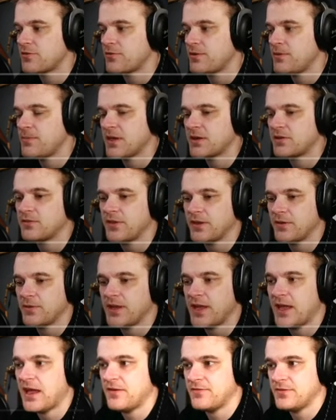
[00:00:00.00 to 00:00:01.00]
play
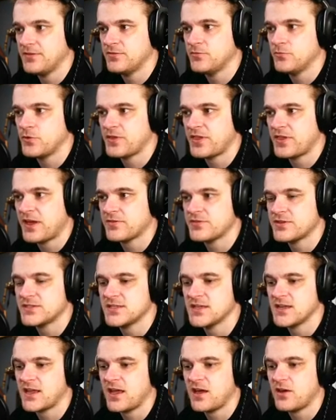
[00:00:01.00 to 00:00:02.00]

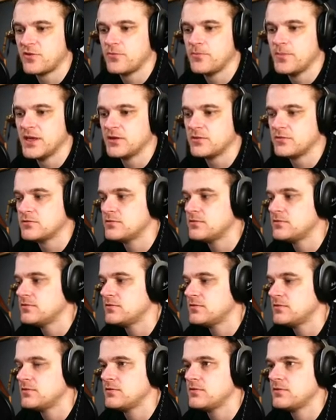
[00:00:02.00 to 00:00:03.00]
online, and
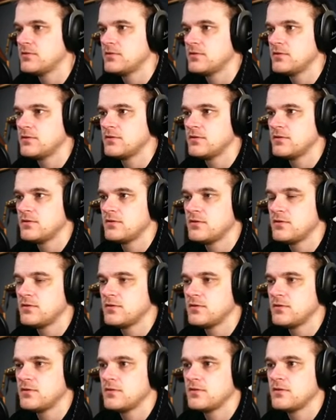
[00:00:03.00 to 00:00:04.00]
I cut it down
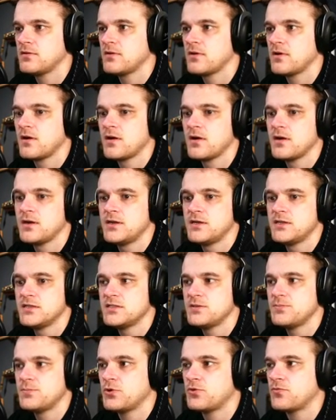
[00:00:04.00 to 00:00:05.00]
into individual games and
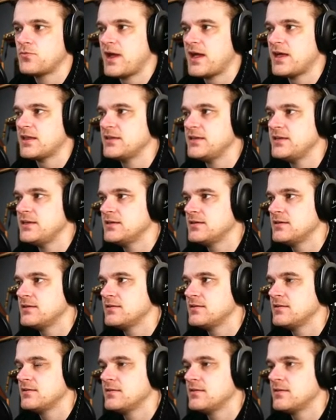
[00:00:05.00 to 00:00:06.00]
share those games.
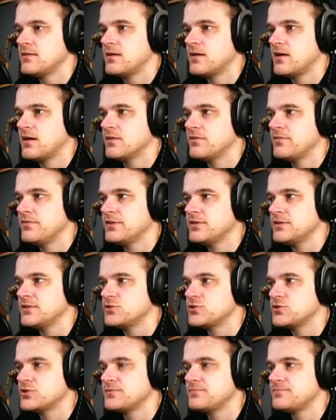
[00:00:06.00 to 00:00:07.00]
Uh,
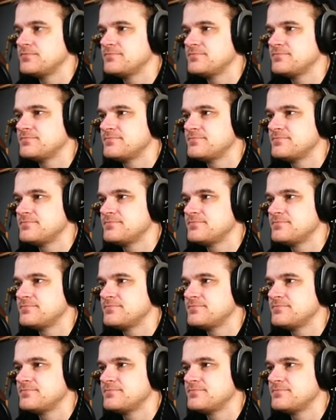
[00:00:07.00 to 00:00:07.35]
I, I, hope